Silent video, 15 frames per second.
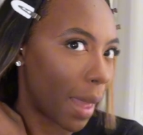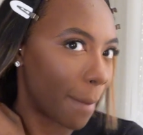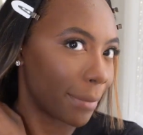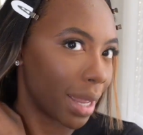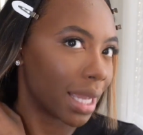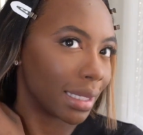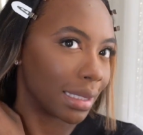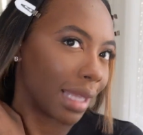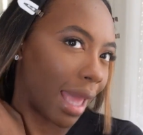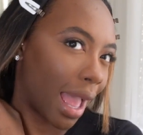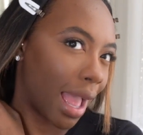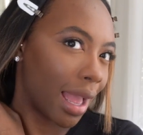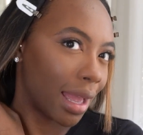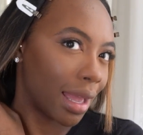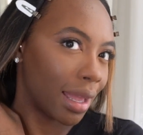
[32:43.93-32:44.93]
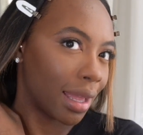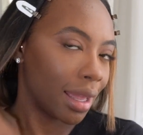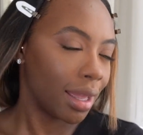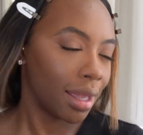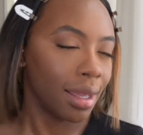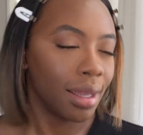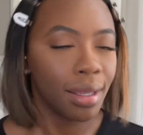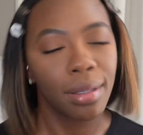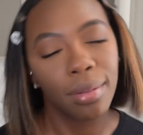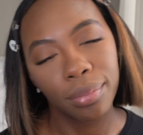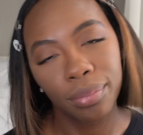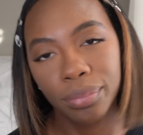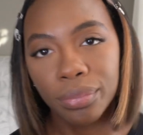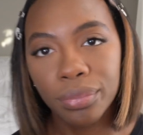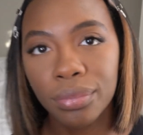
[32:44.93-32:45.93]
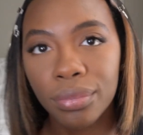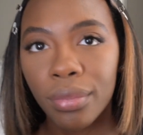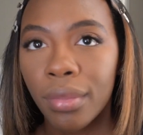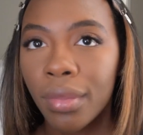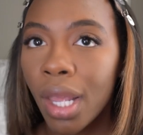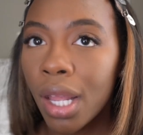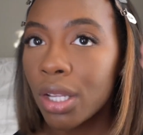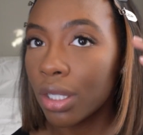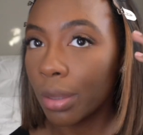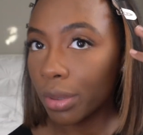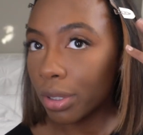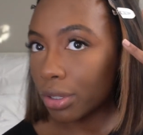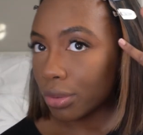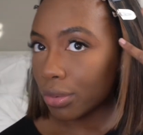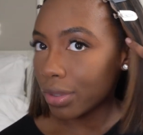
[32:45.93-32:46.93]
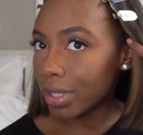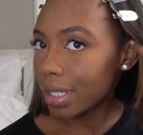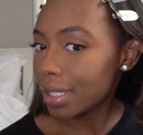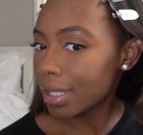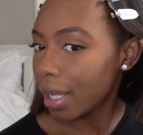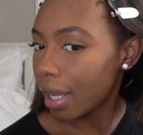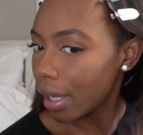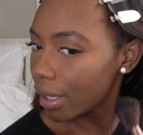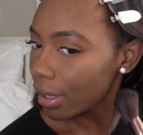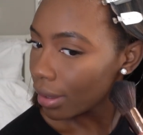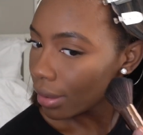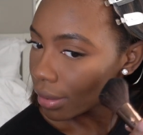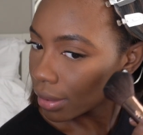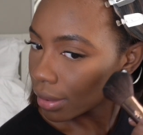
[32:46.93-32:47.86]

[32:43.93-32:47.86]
makes that. So I'm gonna do this side